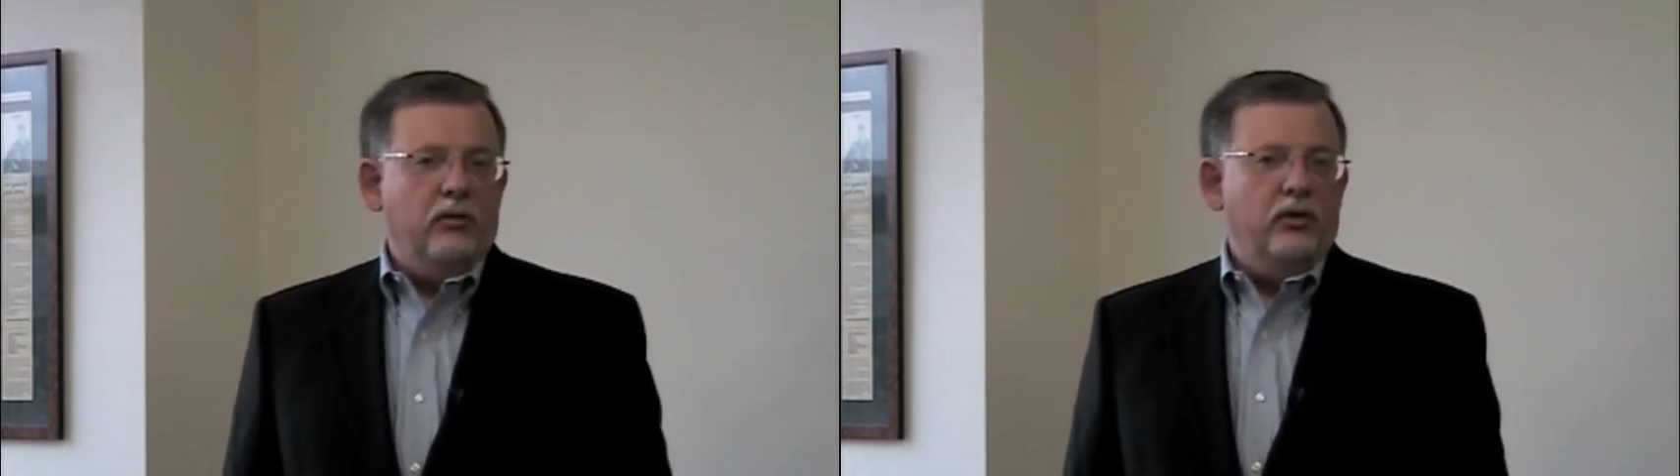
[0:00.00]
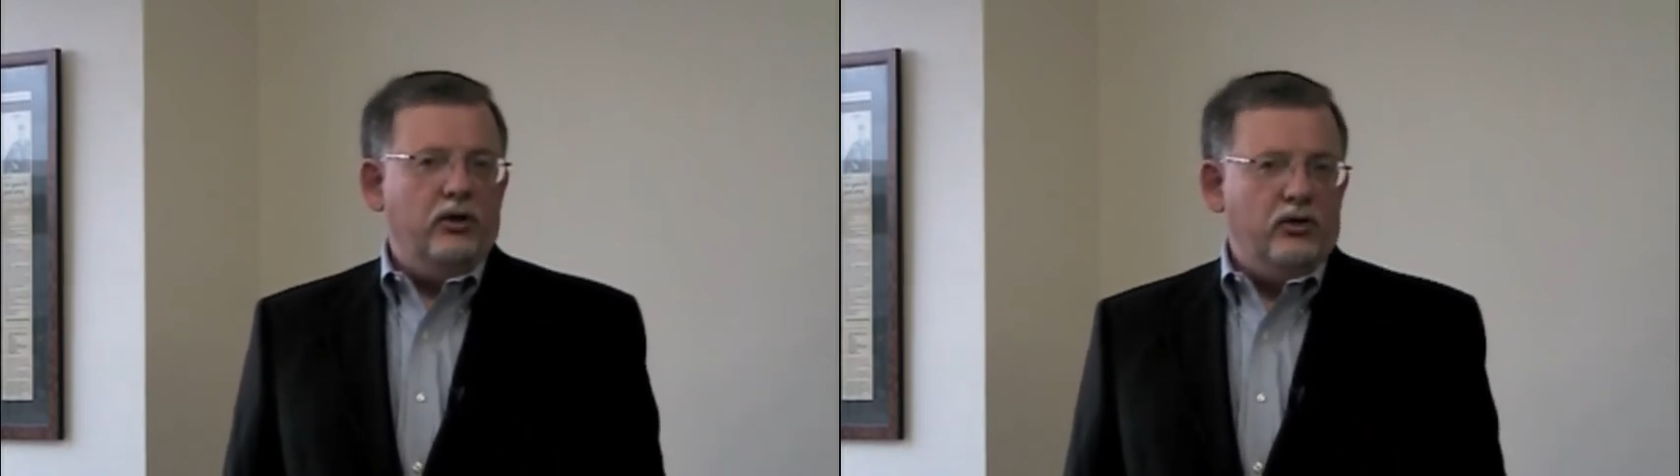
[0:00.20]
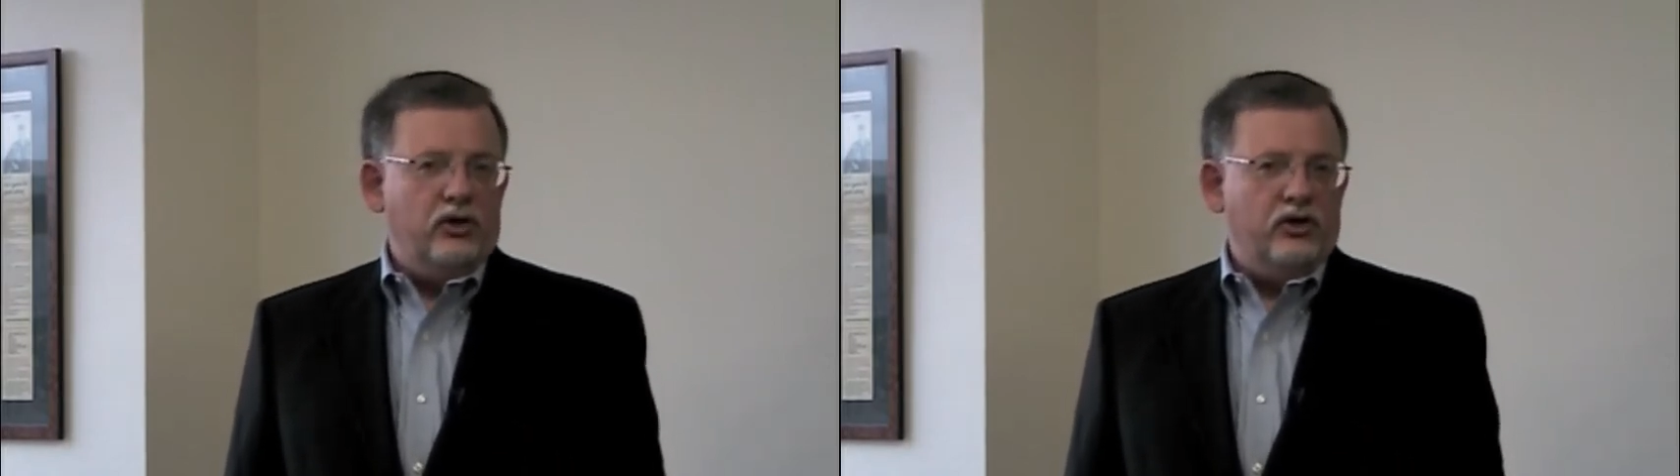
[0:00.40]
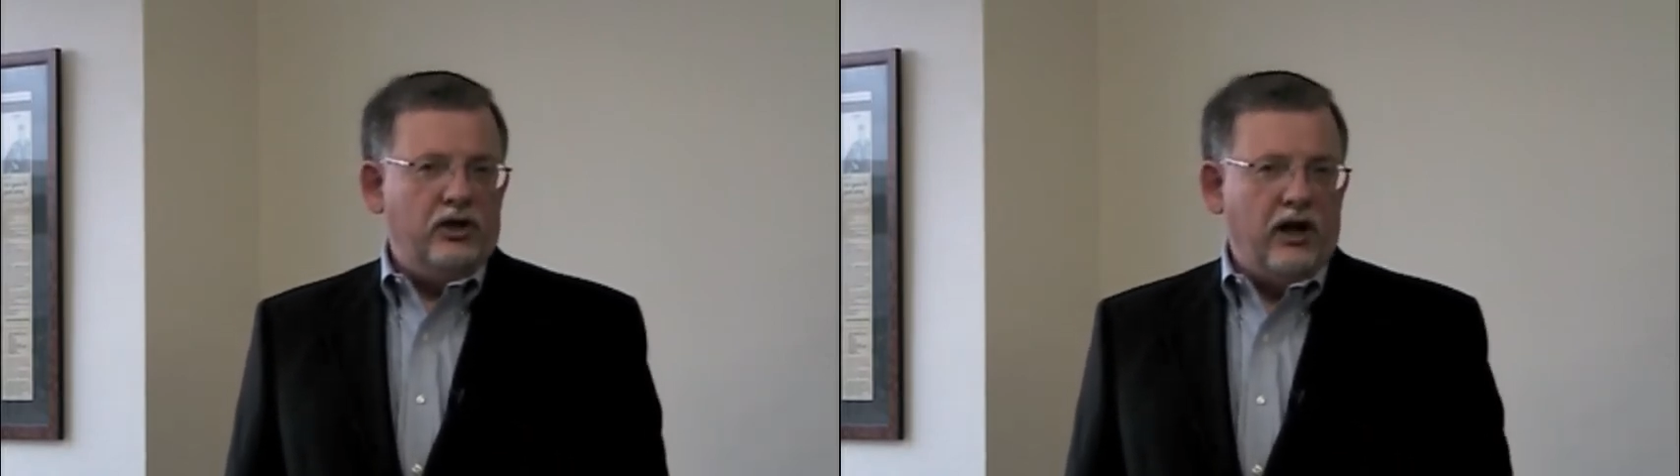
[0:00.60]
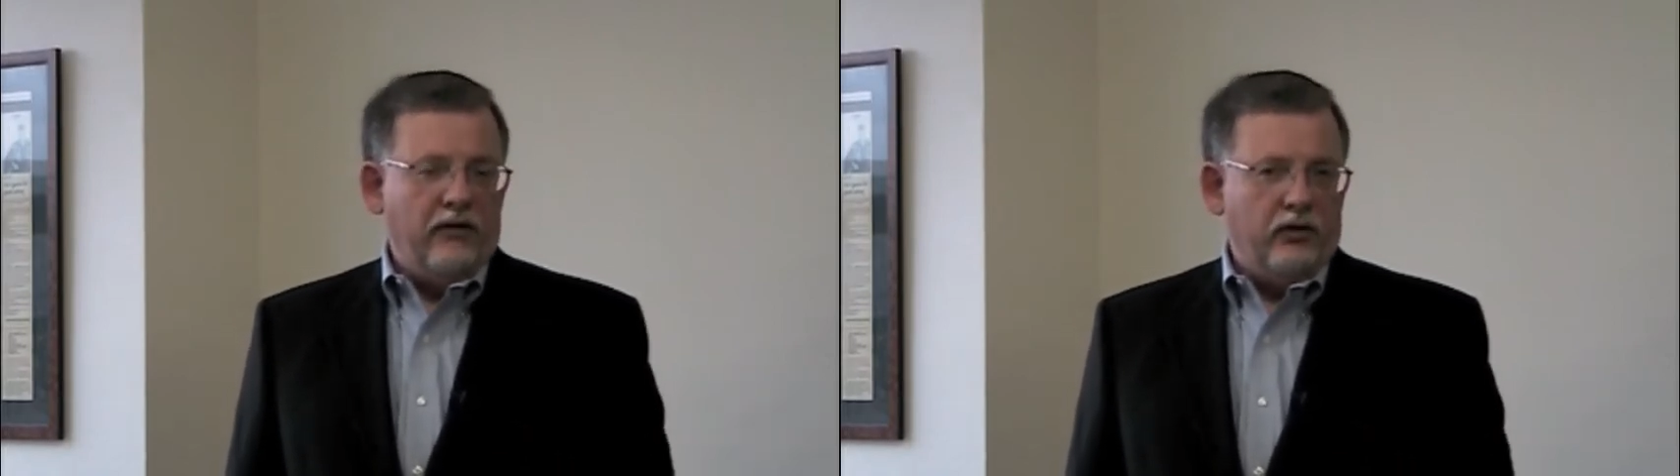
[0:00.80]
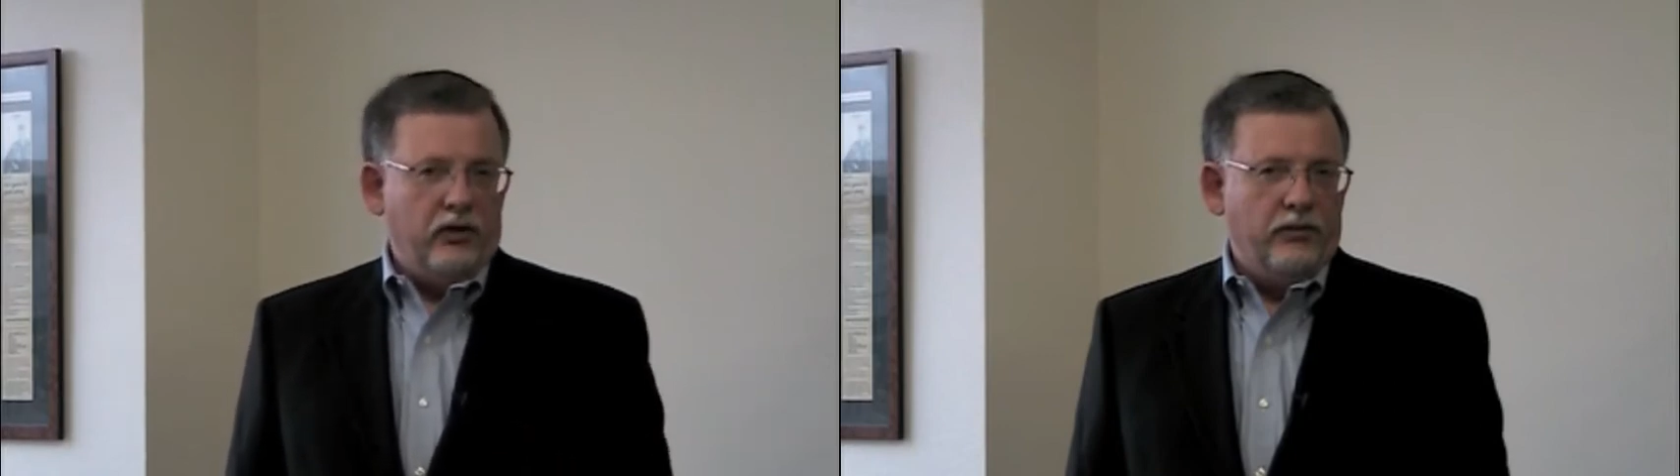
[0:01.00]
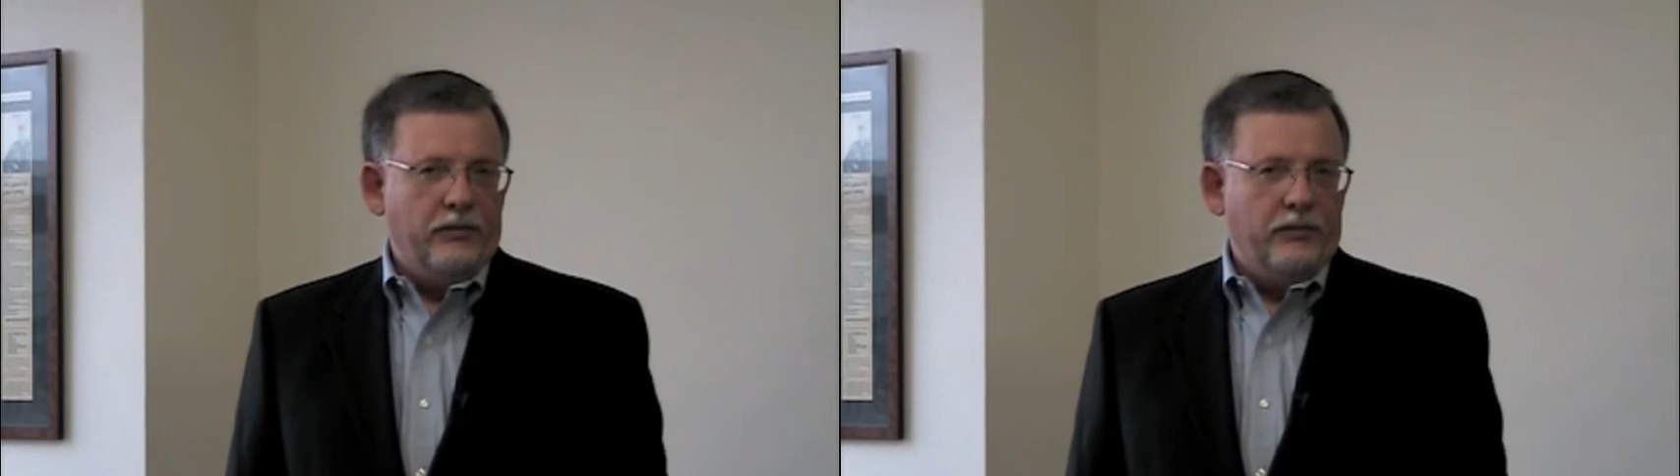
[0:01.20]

reduces the effort.